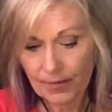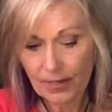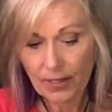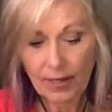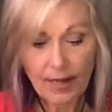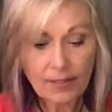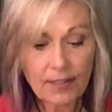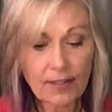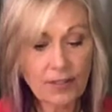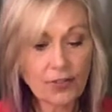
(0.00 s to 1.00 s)
You got
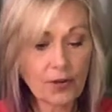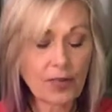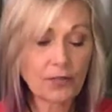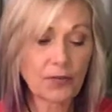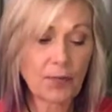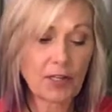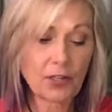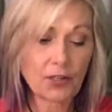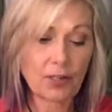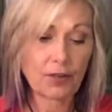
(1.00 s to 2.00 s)
death and
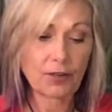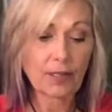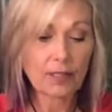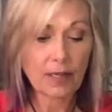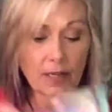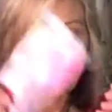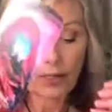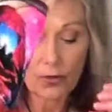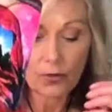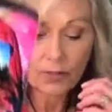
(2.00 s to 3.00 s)
transformation here. That's letting
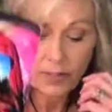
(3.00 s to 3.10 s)
the old